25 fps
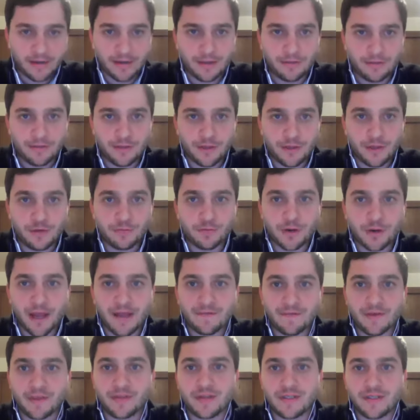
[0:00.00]
and thank you for
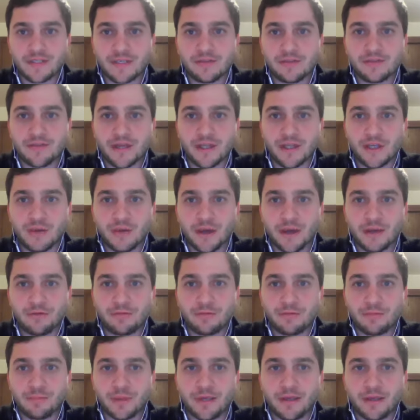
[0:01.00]
having this, and thank you,
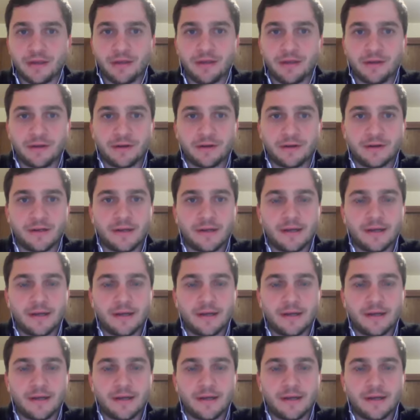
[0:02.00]
Ed, for being here.